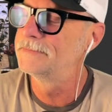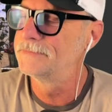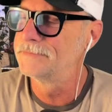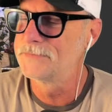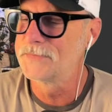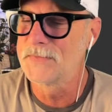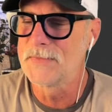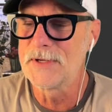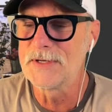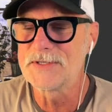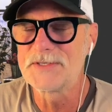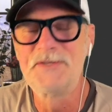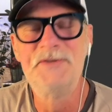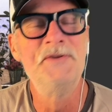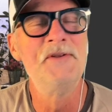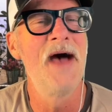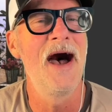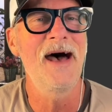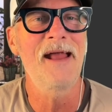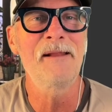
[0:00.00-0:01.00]
There's
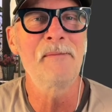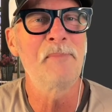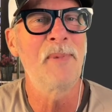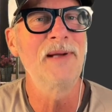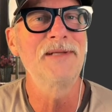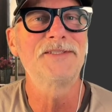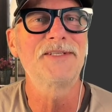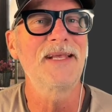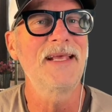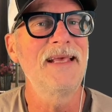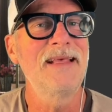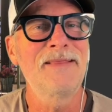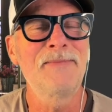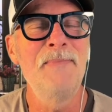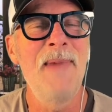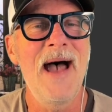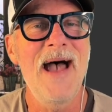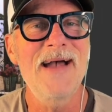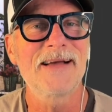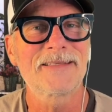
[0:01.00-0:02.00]
not a bunch of ETH
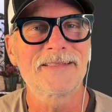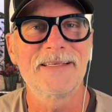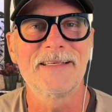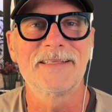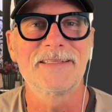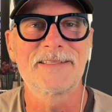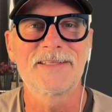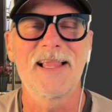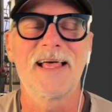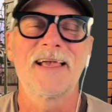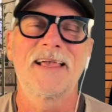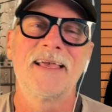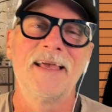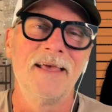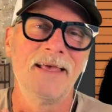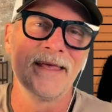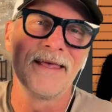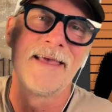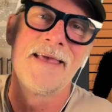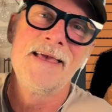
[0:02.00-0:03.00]
maxis. Like,
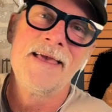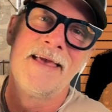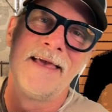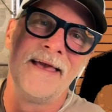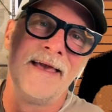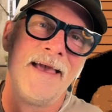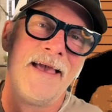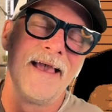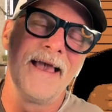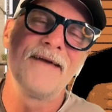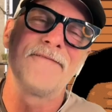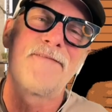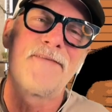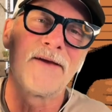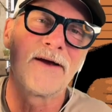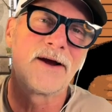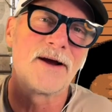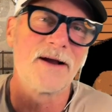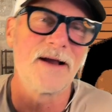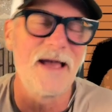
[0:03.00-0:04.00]
if
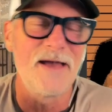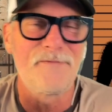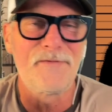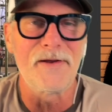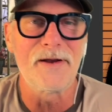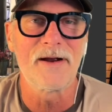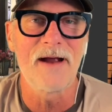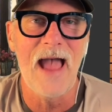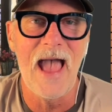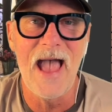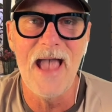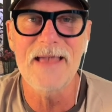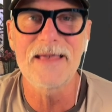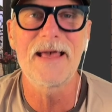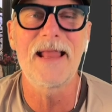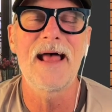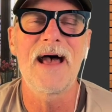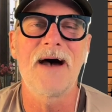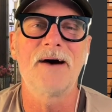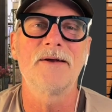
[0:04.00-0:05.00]
you're
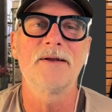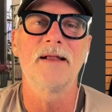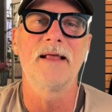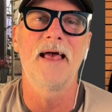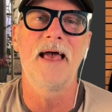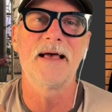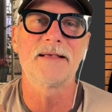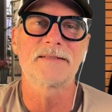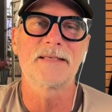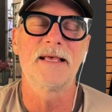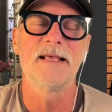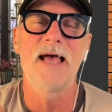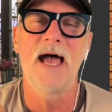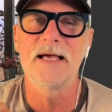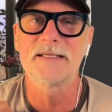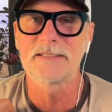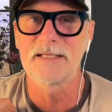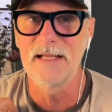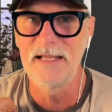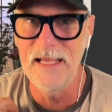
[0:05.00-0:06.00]
hanging out as
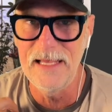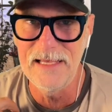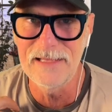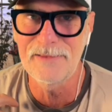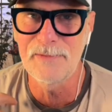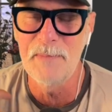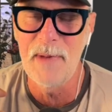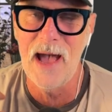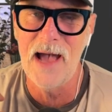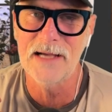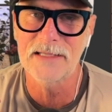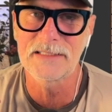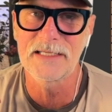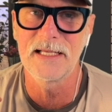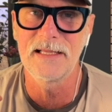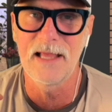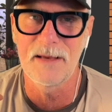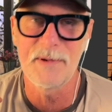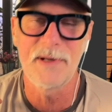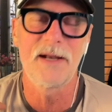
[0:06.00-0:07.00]
an ETH maxi,
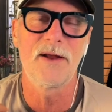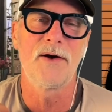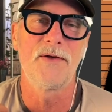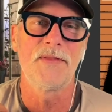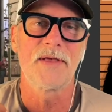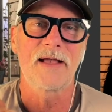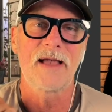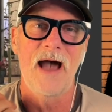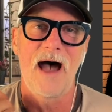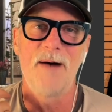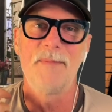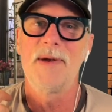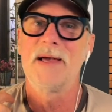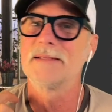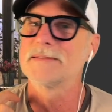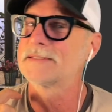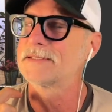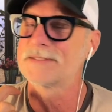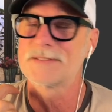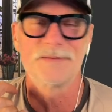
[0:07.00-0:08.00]
let me know in the
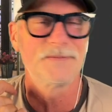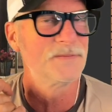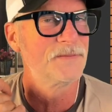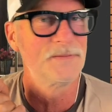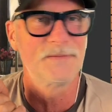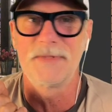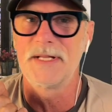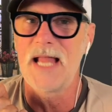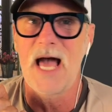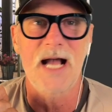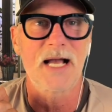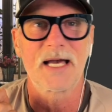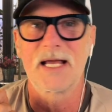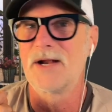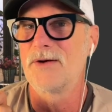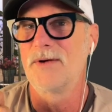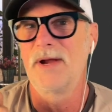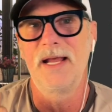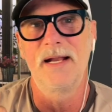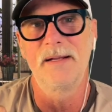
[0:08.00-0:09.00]
comments.
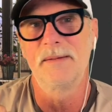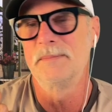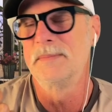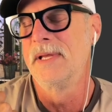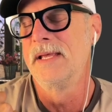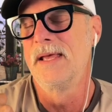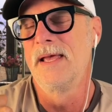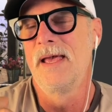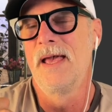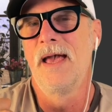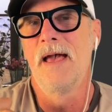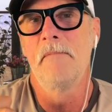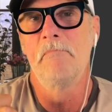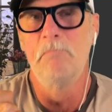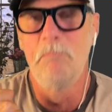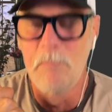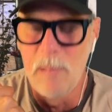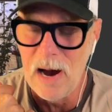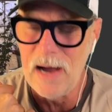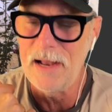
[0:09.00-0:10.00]
Not gonna read them,
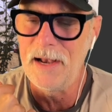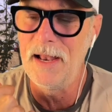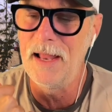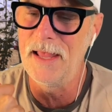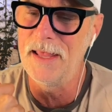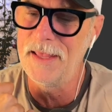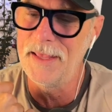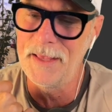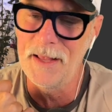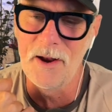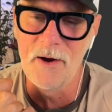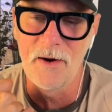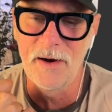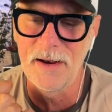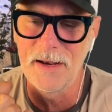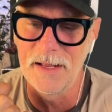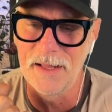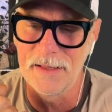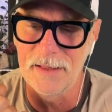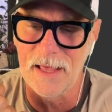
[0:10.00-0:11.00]
but you know
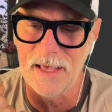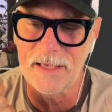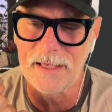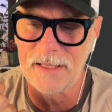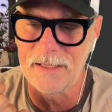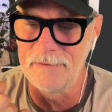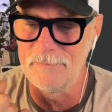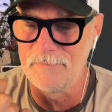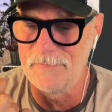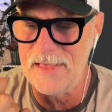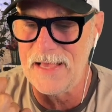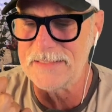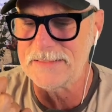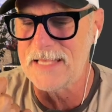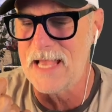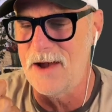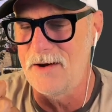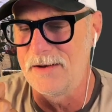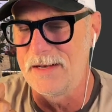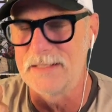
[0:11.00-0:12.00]
what? Like, that's
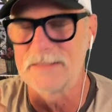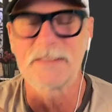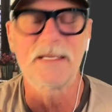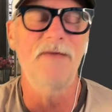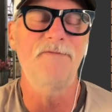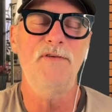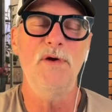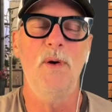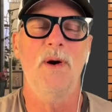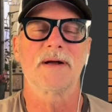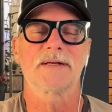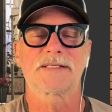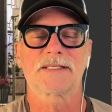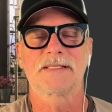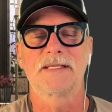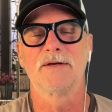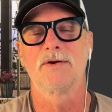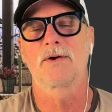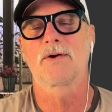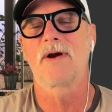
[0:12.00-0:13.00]
how it is. If you are
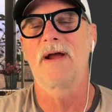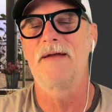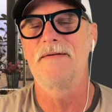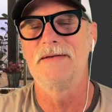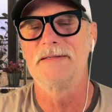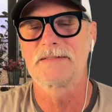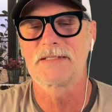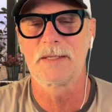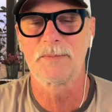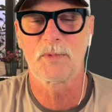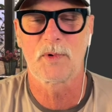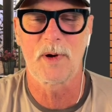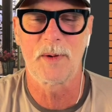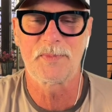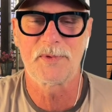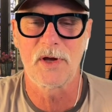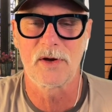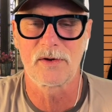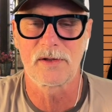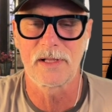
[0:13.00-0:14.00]
still craving some
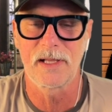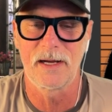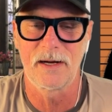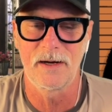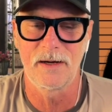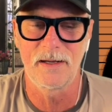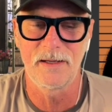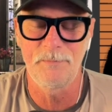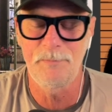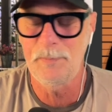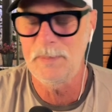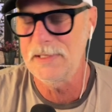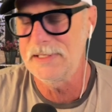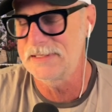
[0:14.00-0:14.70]
crypto clarity, please